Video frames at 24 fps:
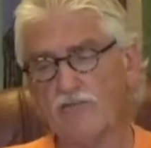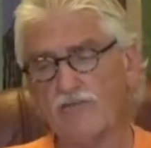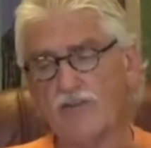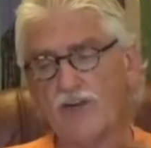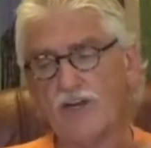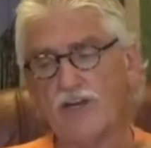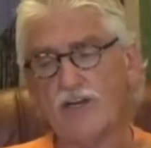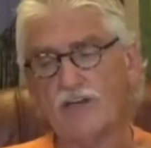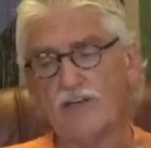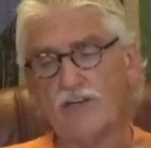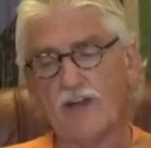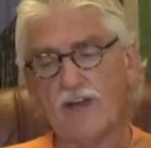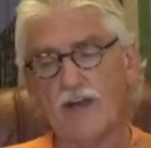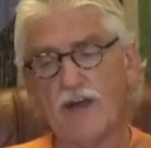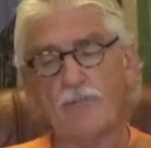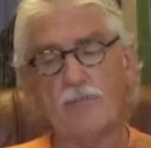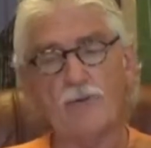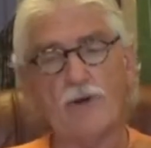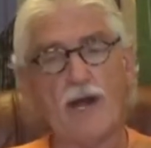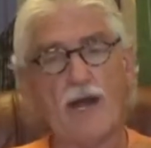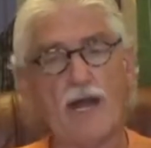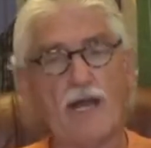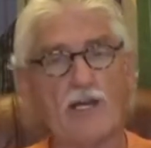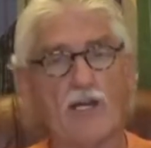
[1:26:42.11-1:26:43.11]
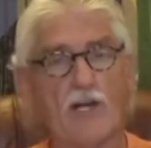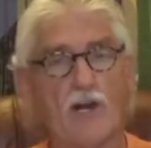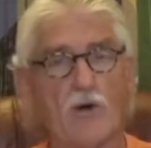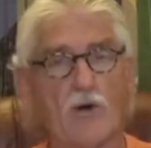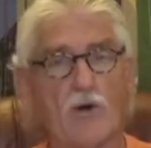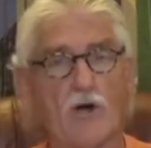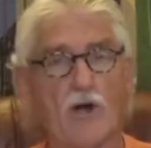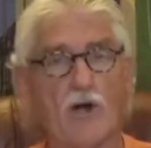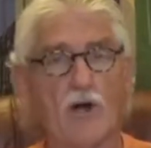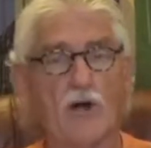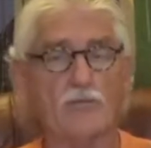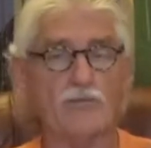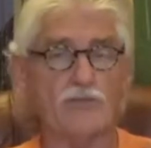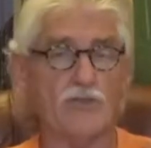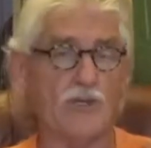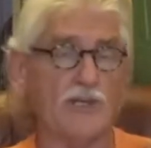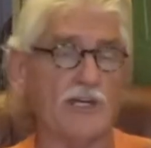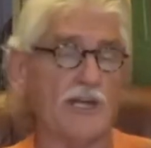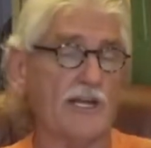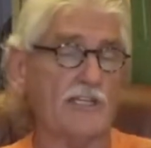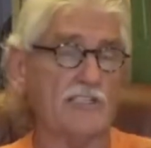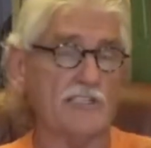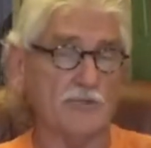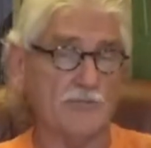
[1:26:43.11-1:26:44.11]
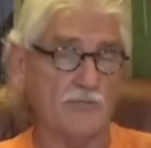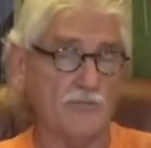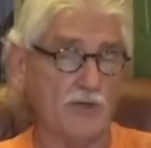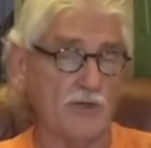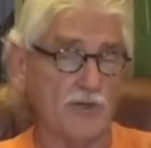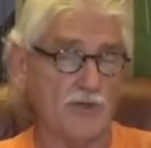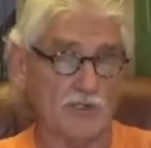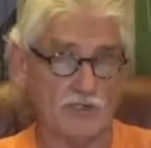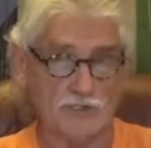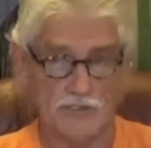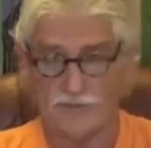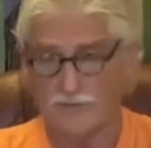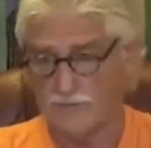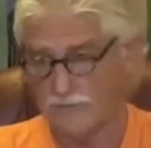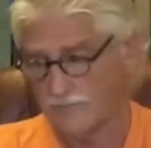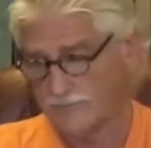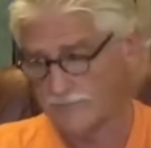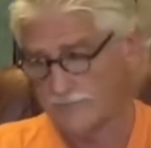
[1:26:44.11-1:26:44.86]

feeding the upper and lower lobe, so you got some mucus,